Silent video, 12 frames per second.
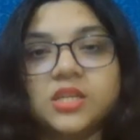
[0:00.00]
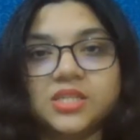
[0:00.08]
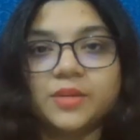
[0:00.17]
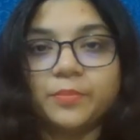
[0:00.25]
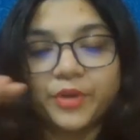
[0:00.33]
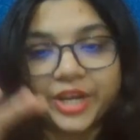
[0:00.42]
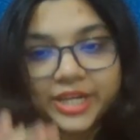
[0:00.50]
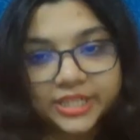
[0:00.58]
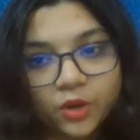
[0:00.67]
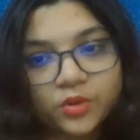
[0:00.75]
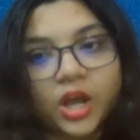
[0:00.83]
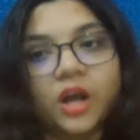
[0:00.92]
The
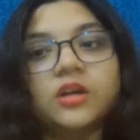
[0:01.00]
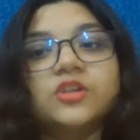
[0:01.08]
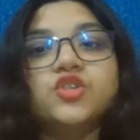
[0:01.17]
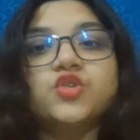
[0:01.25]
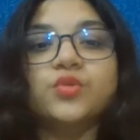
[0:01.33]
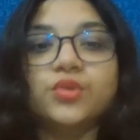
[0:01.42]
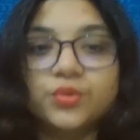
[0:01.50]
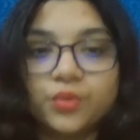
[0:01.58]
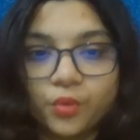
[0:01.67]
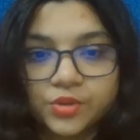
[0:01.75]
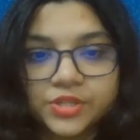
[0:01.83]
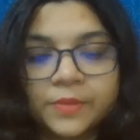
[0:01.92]
breakdown occurs to
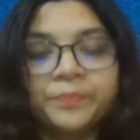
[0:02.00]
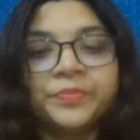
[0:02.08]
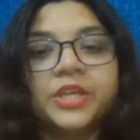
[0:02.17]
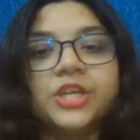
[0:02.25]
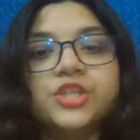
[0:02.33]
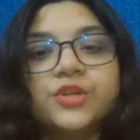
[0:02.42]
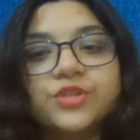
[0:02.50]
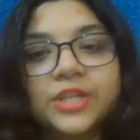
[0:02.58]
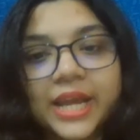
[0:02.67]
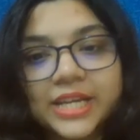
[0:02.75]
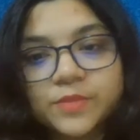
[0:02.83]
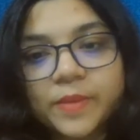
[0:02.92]
glucose, is
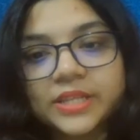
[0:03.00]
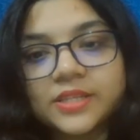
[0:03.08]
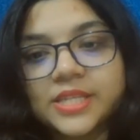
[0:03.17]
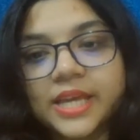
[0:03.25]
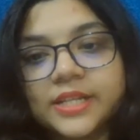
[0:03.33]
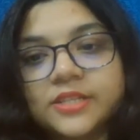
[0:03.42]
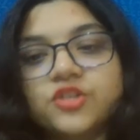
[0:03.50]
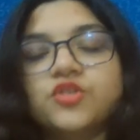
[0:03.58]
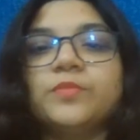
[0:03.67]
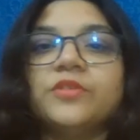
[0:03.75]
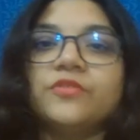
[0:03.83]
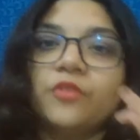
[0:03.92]
utilized by the cells to
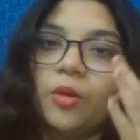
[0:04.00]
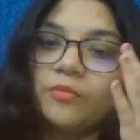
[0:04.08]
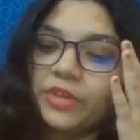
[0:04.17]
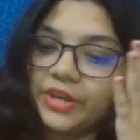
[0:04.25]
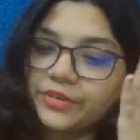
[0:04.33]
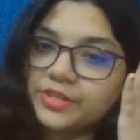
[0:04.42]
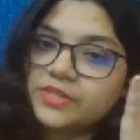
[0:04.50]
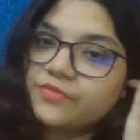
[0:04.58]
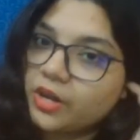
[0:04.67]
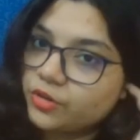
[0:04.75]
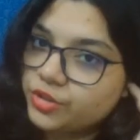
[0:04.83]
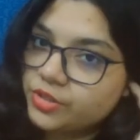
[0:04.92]
perform various
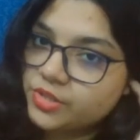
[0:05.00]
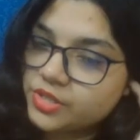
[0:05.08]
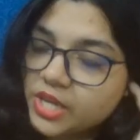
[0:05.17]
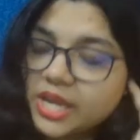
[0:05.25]
functions.